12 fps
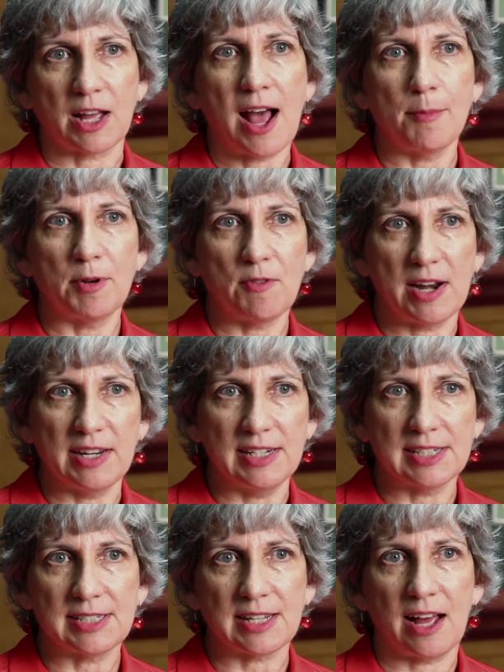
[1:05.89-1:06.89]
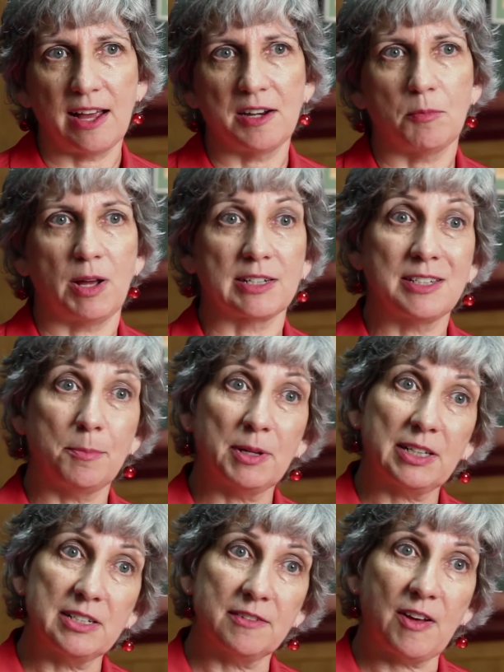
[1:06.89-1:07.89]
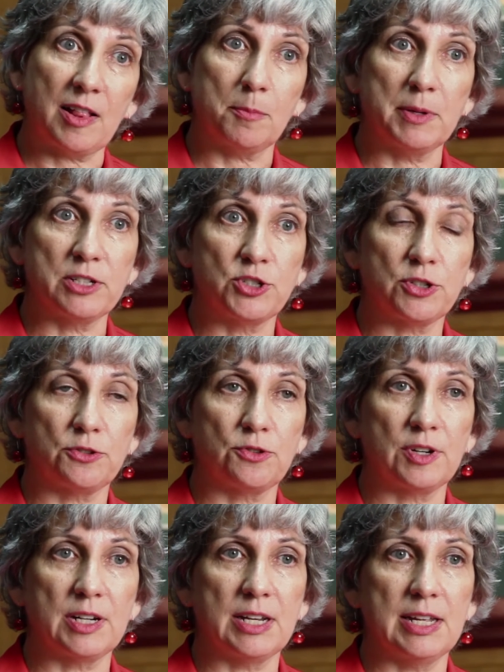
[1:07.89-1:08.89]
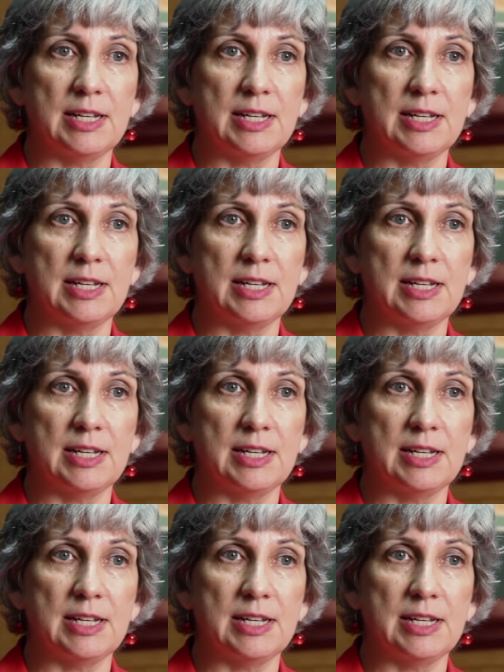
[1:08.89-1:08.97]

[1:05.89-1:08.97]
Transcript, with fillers: the common readiness sign among typically developing children